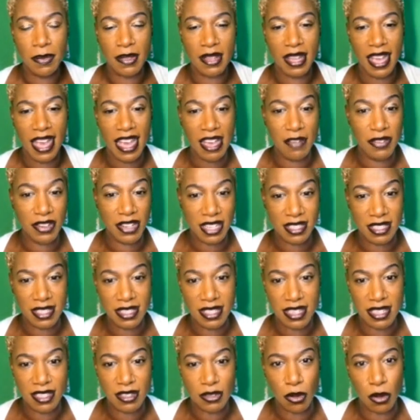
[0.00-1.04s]

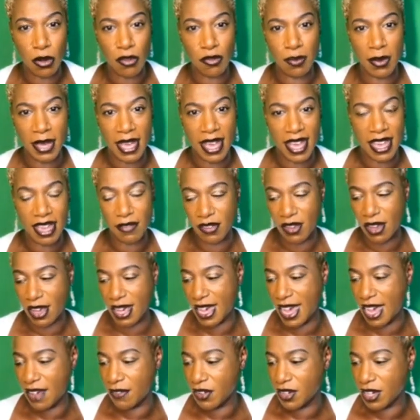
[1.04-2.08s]
evidences of behavior,
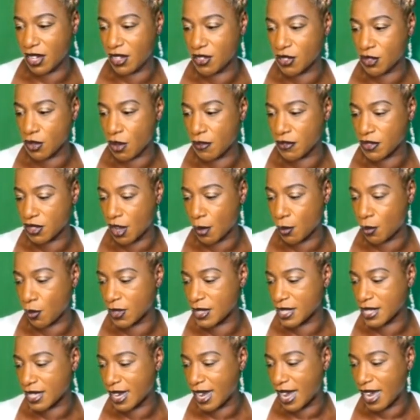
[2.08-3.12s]
evidence of
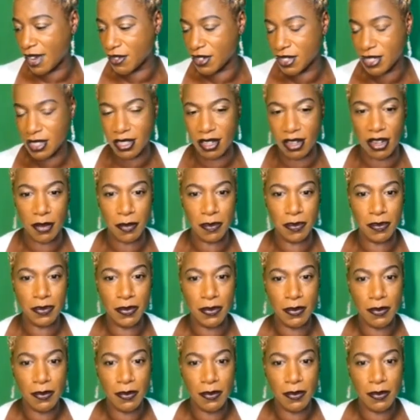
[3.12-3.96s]
someone's character.